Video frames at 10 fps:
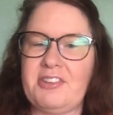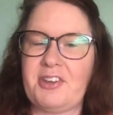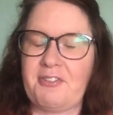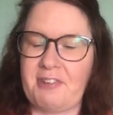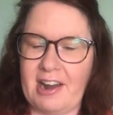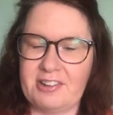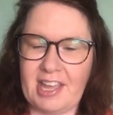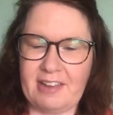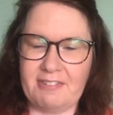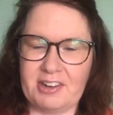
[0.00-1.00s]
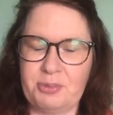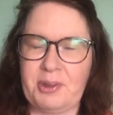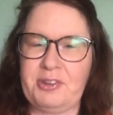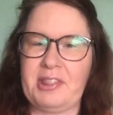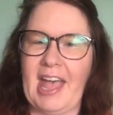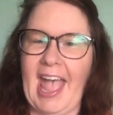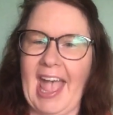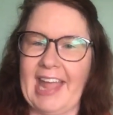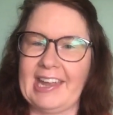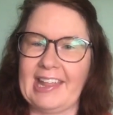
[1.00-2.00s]
so for our second verse, we'll do the
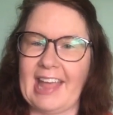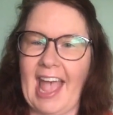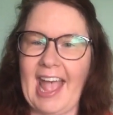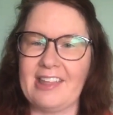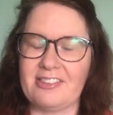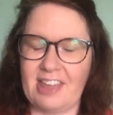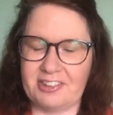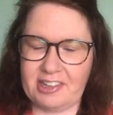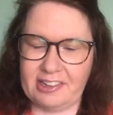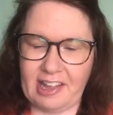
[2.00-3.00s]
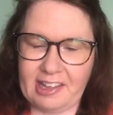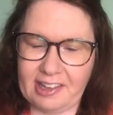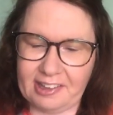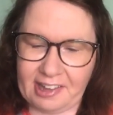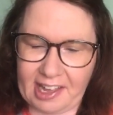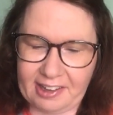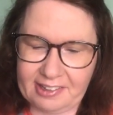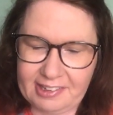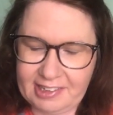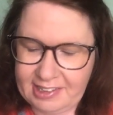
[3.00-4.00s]
hen, and the hen says cluck, cluck.
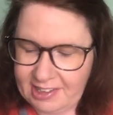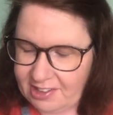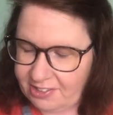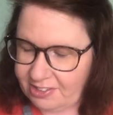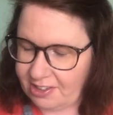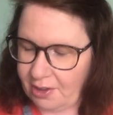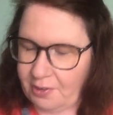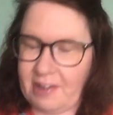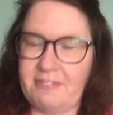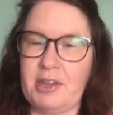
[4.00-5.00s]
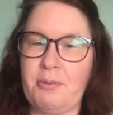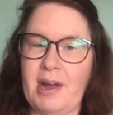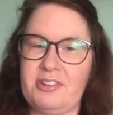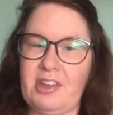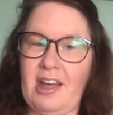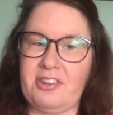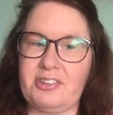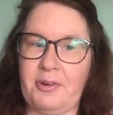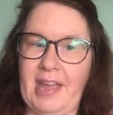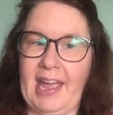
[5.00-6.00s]
So if you want to
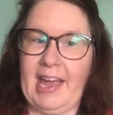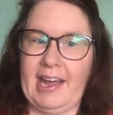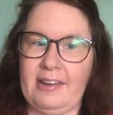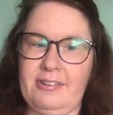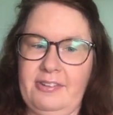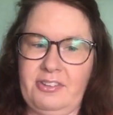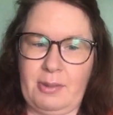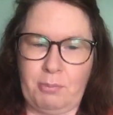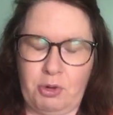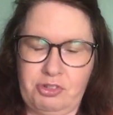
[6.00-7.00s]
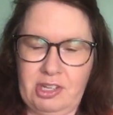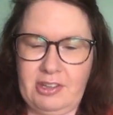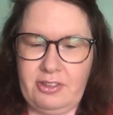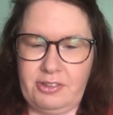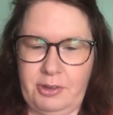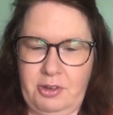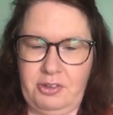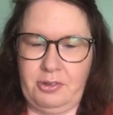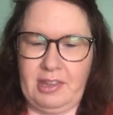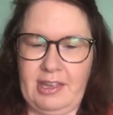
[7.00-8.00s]
also add some motions, you could
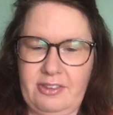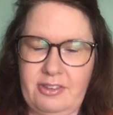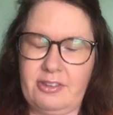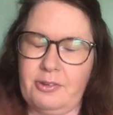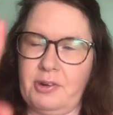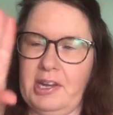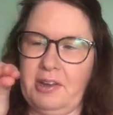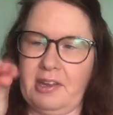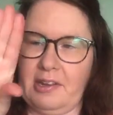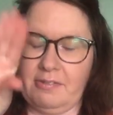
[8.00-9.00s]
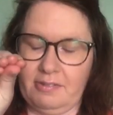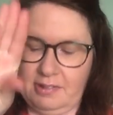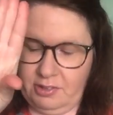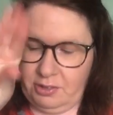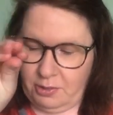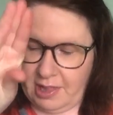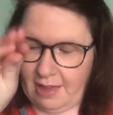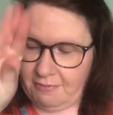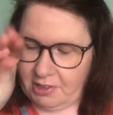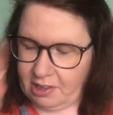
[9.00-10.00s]
do this, or you can do
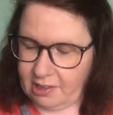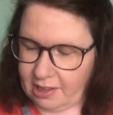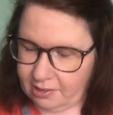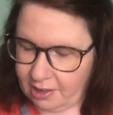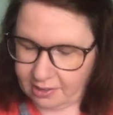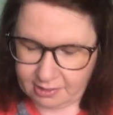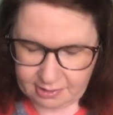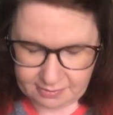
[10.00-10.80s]
that for the cluck, cluck.